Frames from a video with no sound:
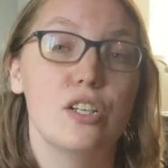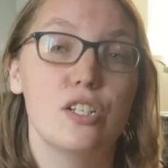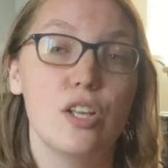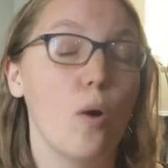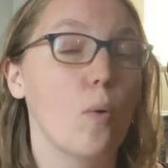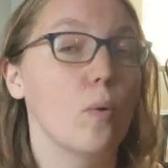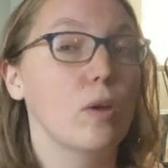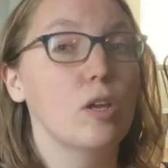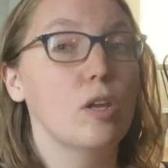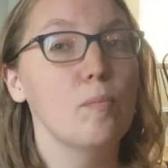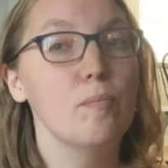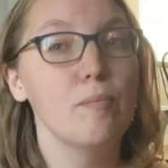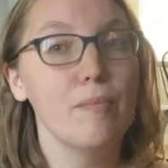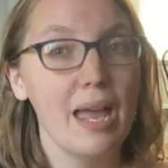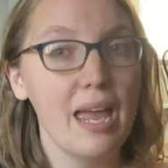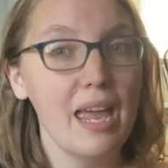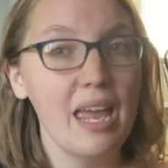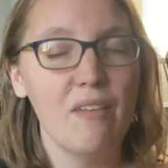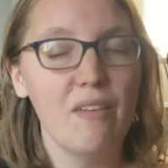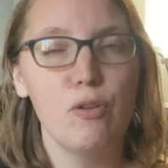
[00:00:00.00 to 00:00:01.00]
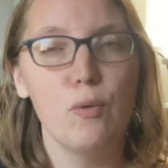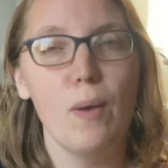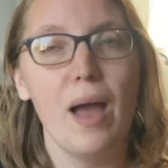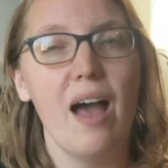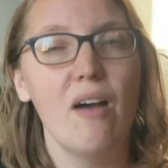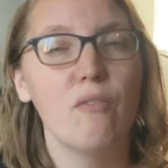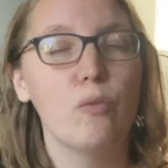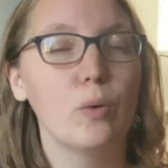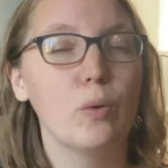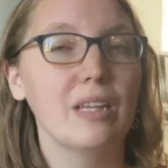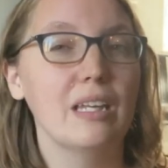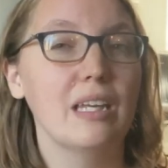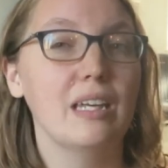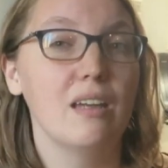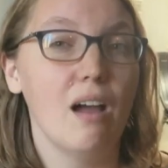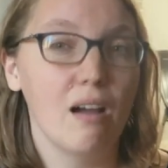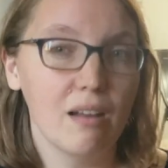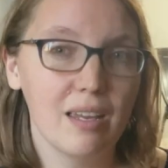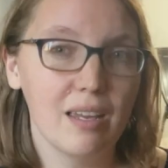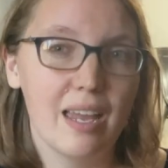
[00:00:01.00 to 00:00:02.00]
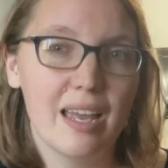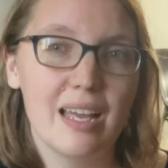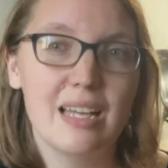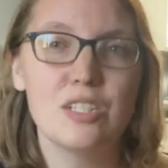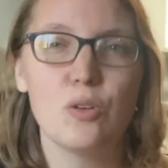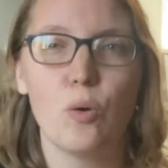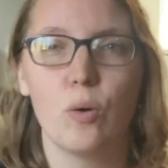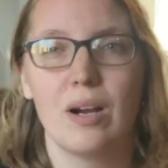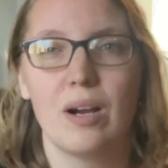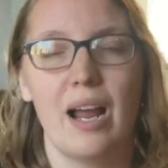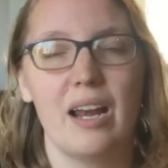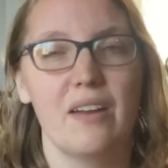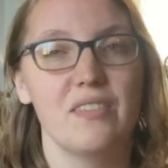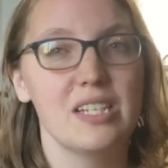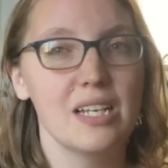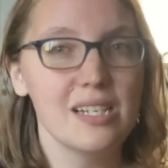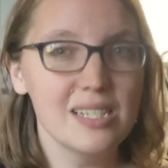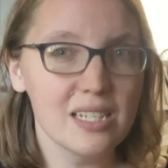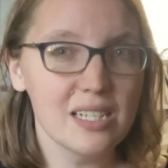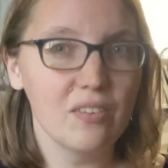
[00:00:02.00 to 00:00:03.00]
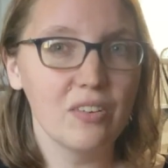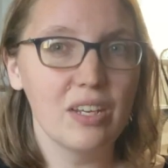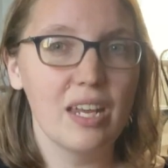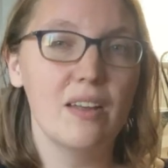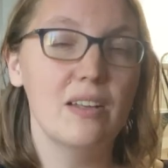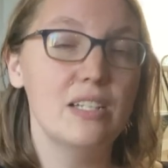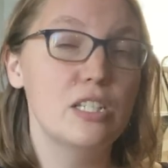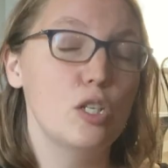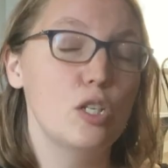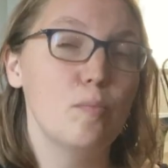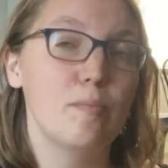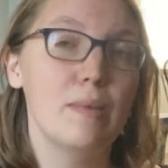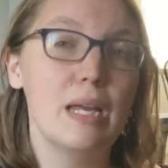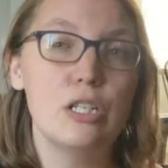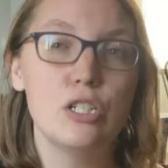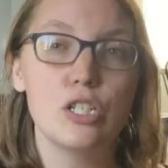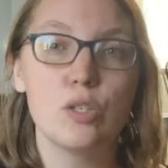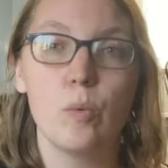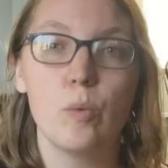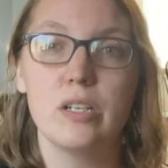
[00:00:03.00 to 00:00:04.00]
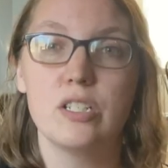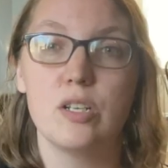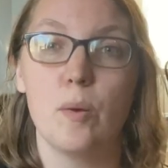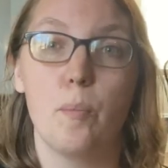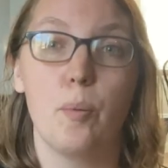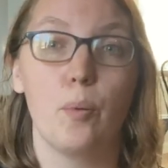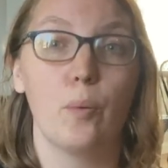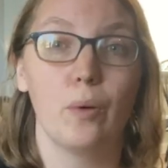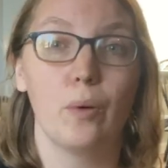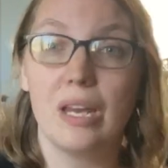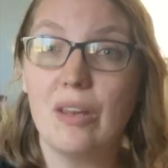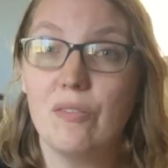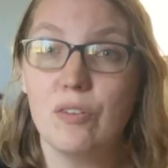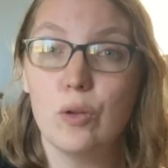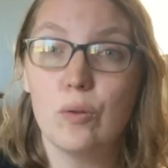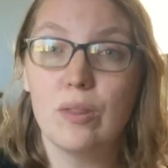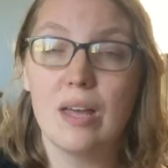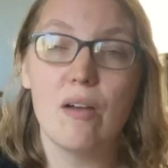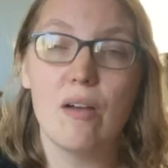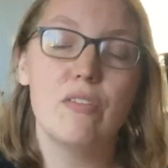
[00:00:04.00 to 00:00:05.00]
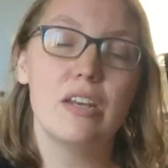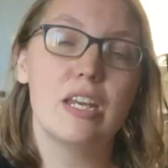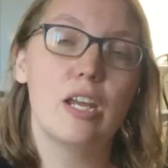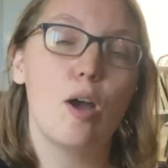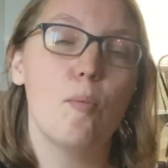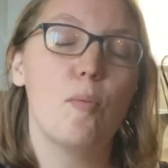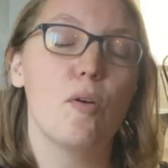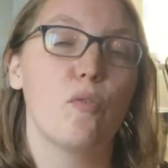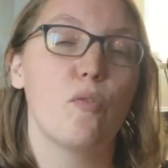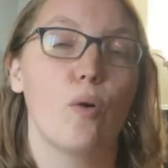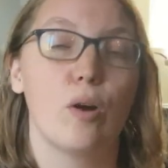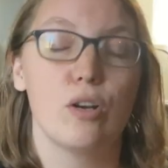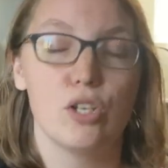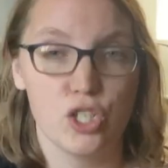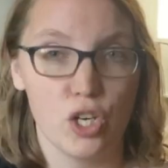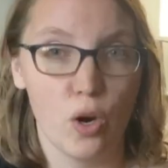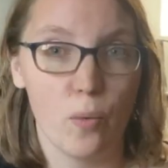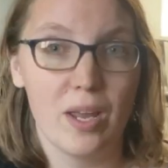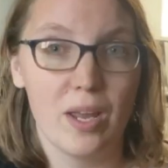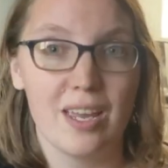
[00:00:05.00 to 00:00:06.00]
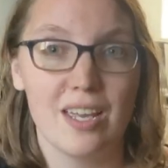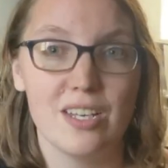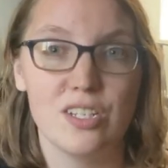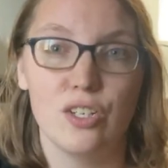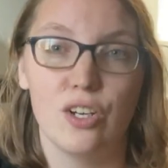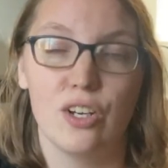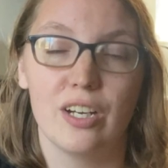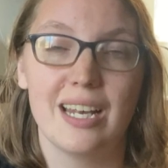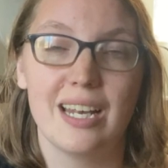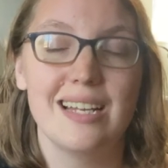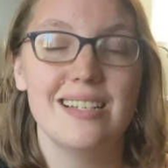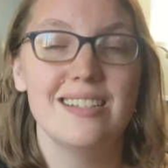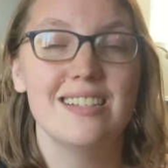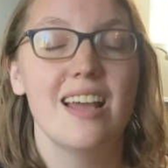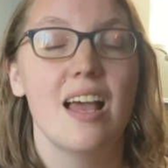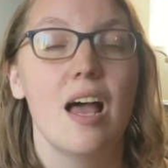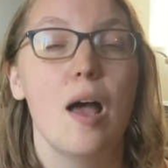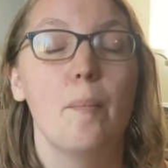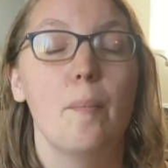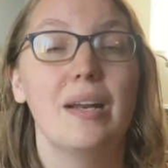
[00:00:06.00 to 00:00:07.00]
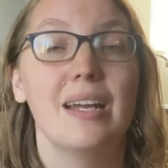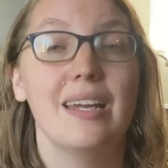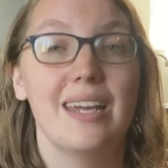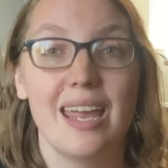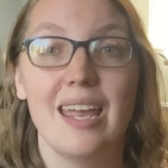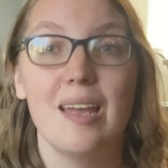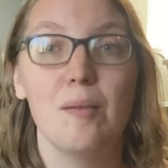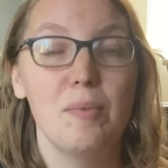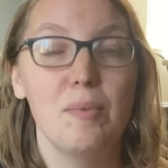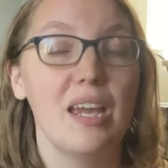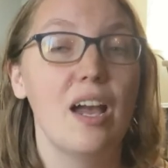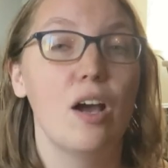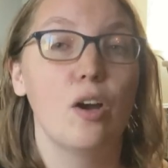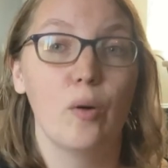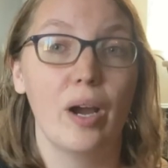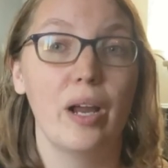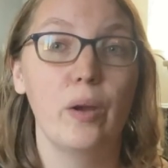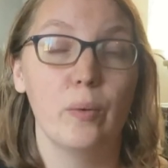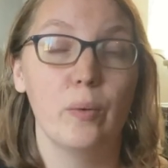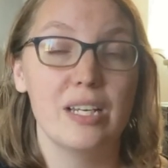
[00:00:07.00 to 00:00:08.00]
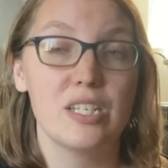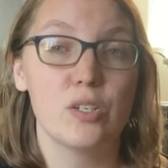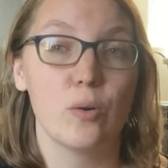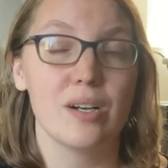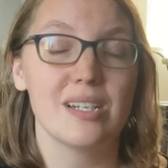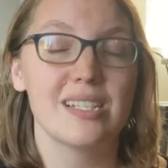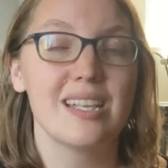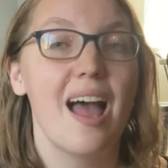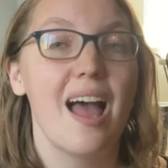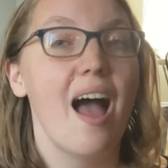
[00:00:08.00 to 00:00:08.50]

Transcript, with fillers: So you may, if you have really young kids or kind of sensitive kids, you may just want to preview that video before showing it to your kids, but it can be a great resource.